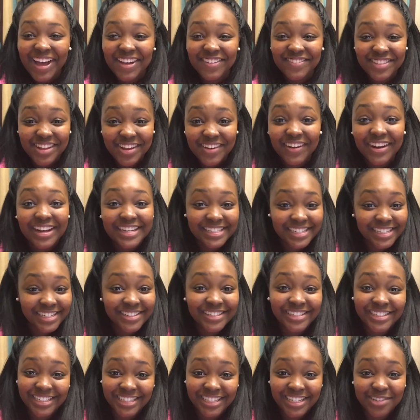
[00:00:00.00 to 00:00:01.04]
um, no, I
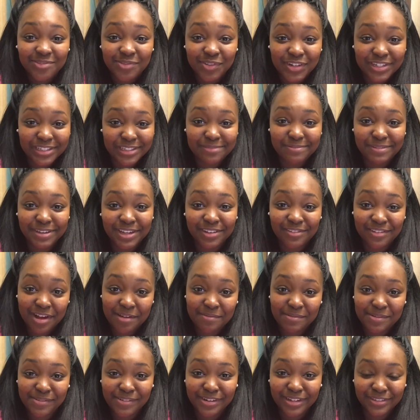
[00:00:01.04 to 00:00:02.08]
seriously did want to be a
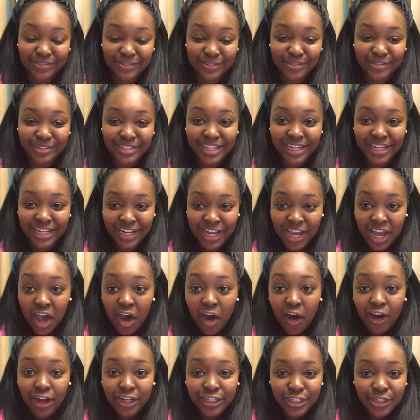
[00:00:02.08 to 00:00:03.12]
rapper when I was 14.
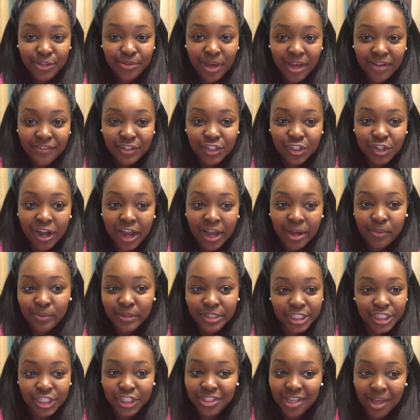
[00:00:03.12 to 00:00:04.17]
I do have a track
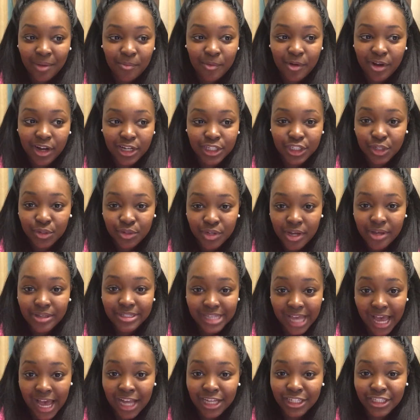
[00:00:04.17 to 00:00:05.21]
which is somewhere, I don't know,
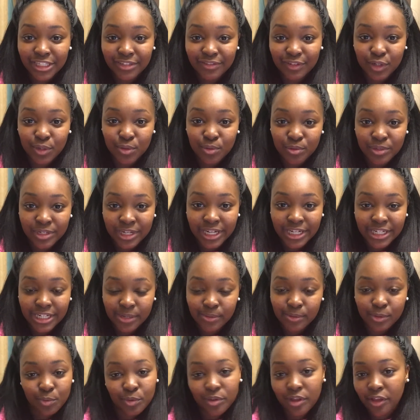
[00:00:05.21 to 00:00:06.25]
it's actually recorded.
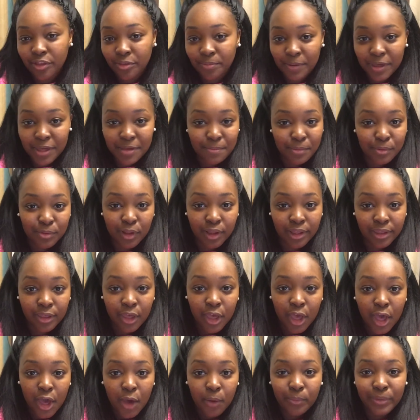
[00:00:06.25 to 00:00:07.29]
It was with other people, like,
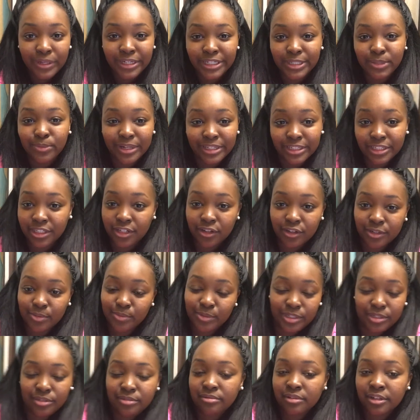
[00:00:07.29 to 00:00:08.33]
we went to,
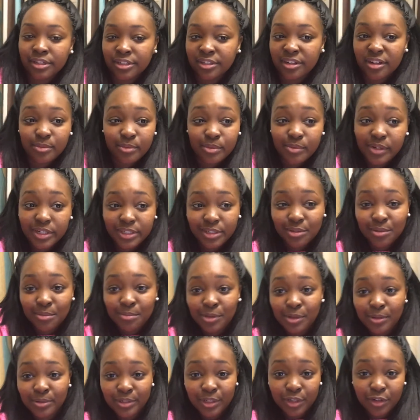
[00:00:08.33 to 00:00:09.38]
like, we, I don't know, we worked some
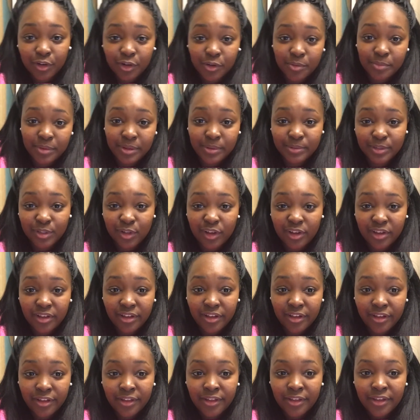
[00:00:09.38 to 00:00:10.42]
music group. It was like
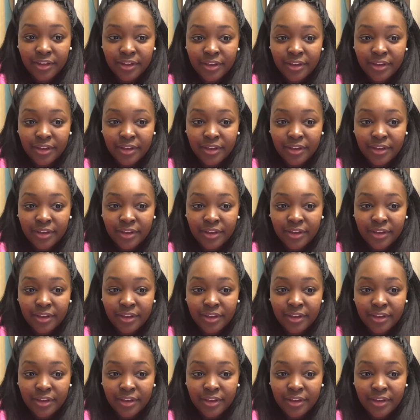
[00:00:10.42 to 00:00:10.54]
a,